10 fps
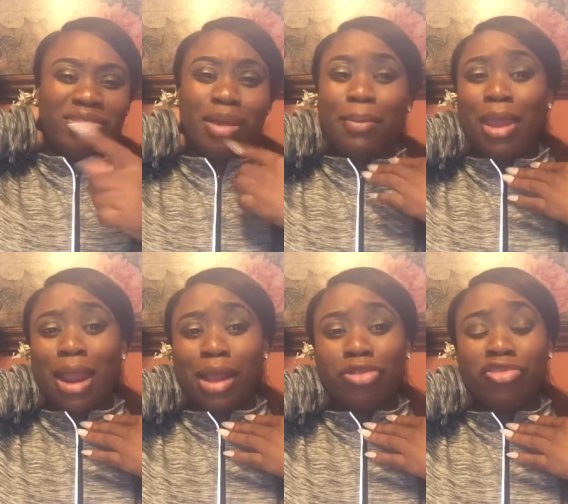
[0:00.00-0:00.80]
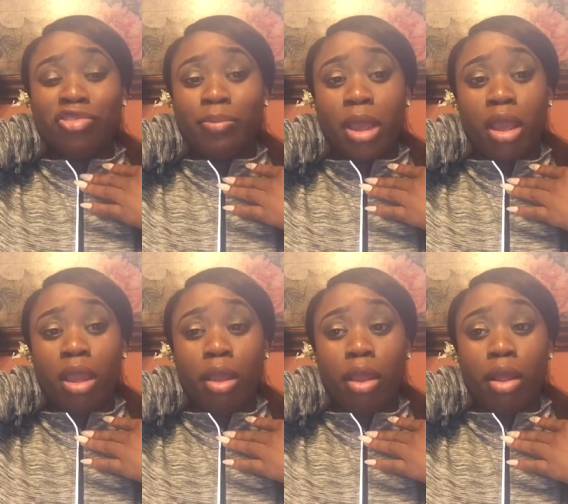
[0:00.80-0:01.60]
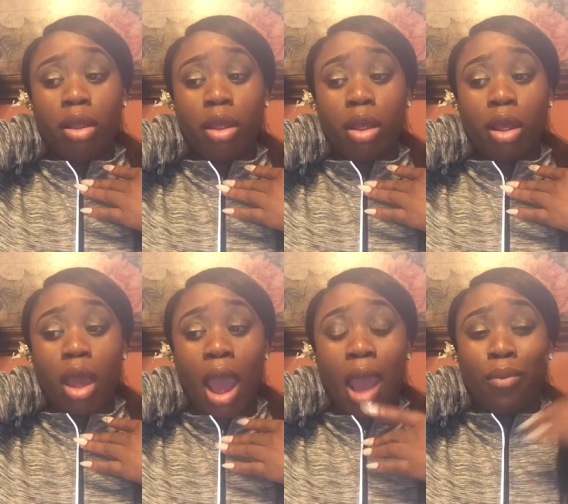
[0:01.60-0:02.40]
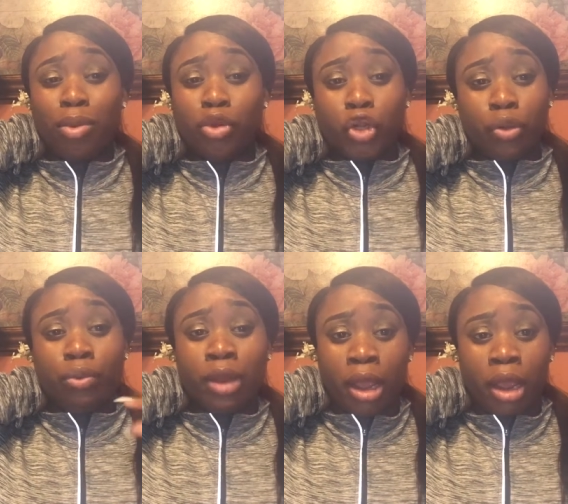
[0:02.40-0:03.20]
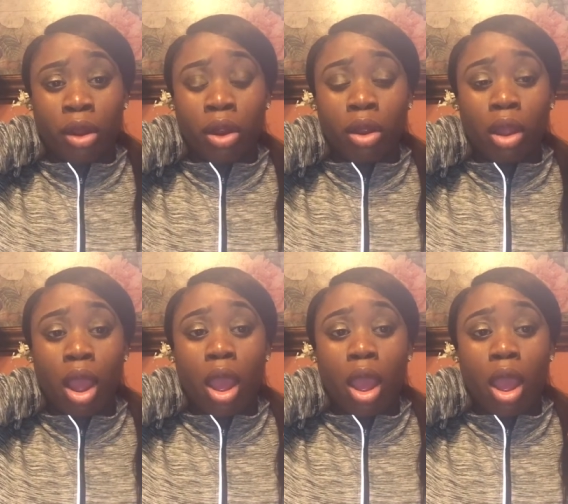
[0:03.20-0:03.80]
to me that just means I want you there,